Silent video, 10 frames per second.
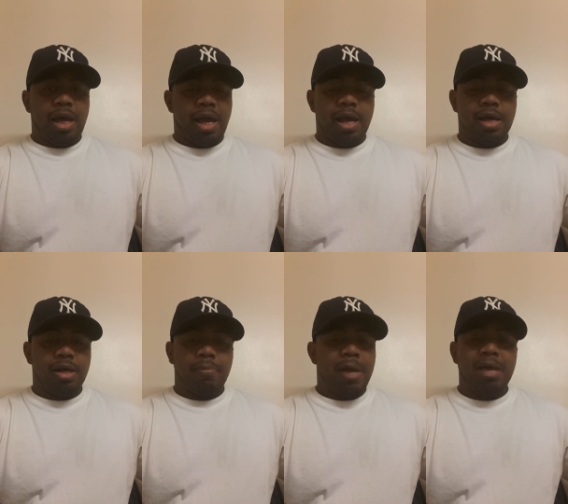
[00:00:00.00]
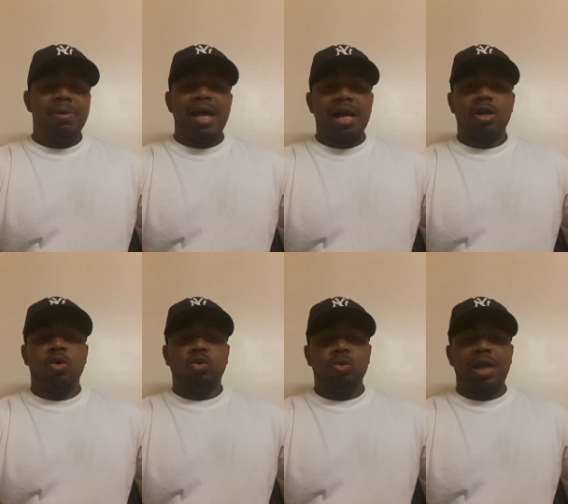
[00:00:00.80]
and the baby got to
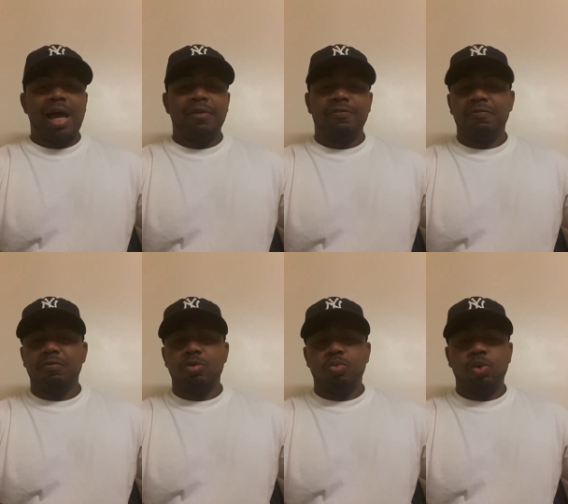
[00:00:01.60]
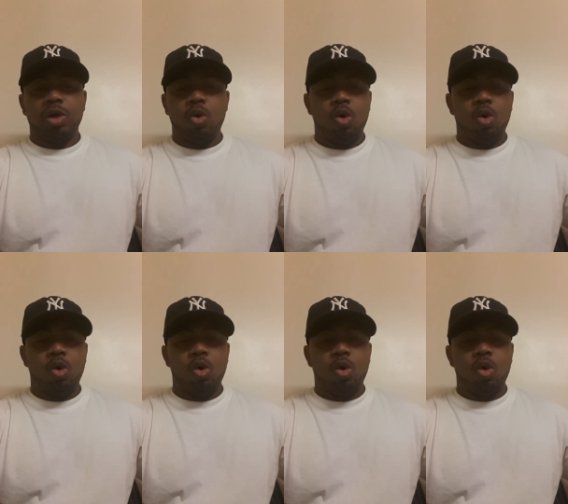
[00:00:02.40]
go through life with